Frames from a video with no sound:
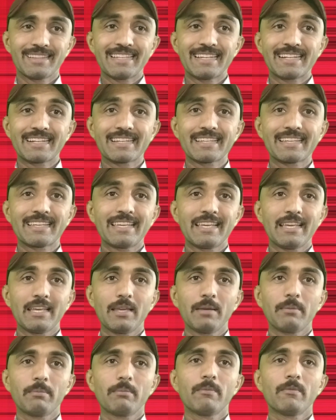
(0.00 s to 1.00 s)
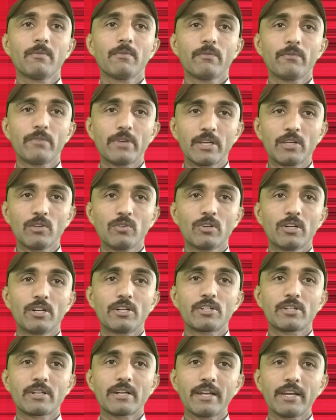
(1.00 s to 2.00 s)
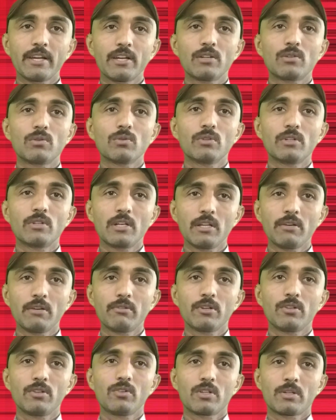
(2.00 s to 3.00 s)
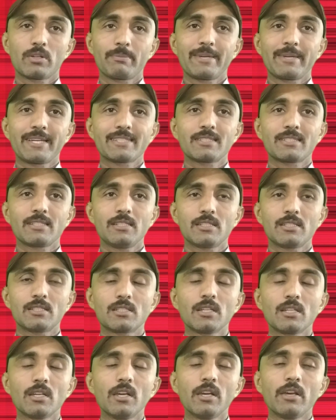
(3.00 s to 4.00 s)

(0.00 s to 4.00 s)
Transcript: that came when you are trying to deliver your message,